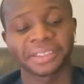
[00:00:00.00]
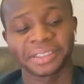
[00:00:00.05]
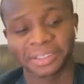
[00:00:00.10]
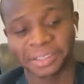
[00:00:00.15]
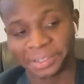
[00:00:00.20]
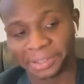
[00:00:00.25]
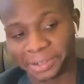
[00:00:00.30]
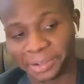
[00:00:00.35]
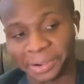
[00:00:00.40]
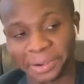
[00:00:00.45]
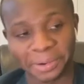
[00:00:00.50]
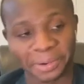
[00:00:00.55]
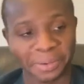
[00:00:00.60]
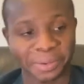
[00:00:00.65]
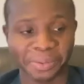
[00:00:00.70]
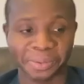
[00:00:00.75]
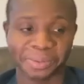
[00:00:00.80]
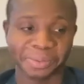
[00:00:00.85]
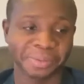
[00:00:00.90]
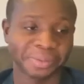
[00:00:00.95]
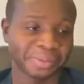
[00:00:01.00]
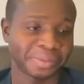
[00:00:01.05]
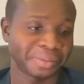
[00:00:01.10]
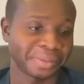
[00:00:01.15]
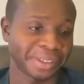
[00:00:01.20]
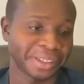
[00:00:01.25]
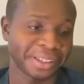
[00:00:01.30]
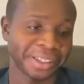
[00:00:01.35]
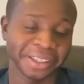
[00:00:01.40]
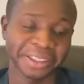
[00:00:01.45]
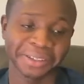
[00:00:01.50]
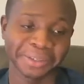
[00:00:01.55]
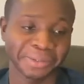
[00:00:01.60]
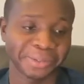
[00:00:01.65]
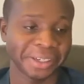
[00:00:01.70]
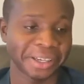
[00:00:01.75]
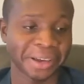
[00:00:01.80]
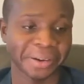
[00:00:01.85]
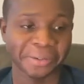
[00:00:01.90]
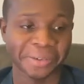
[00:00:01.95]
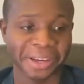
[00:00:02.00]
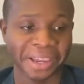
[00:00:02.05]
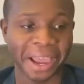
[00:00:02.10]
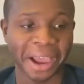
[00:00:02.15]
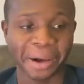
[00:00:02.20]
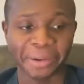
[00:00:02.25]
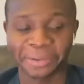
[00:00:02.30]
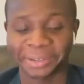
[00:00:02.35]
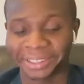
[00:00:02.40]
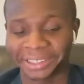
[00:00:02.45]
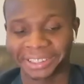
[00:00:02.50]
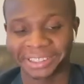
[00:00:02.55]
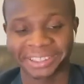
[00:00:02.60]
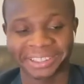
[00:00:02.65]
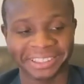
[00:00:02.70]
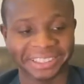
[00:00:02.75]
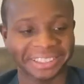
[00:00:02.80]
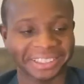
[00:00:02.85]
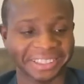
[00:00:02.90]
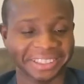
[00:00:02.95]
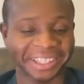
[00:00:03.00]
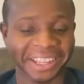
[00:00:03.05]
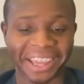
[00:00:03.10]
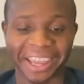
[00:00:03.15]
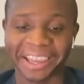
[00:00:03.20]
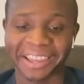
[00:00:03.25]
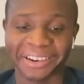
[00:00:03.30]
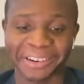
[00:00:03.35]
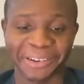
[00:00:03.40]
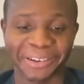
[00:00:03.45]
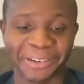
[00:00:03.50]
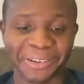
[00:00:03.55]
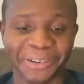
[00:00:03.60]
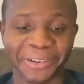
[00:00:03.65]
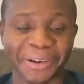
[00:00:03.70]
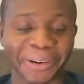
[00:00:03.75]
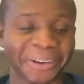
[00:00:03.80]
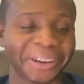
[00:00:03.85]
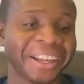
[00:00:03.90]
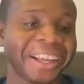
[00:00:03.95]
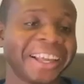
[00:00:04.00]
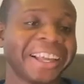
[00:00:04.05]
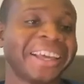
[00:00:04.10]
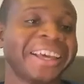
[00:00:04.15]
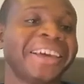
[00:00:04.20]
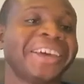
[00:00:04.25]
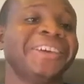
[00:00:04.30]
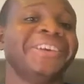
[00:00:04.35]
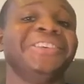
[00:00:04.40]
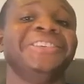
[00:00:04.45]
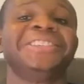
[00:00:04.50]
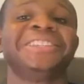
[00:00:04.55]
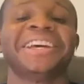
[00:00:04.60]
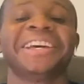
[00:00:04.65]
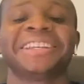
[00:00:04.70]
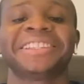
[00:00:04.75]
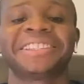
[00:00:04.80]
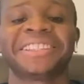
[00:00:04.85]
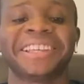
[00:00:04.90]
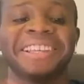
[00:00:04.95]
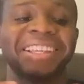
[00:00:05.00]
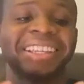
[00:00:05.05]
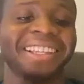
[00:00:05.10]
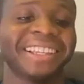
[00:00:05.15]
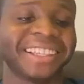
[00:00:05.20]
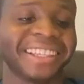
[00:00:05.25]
There you go. Renita, we got one. Yeah, there you go. You take the...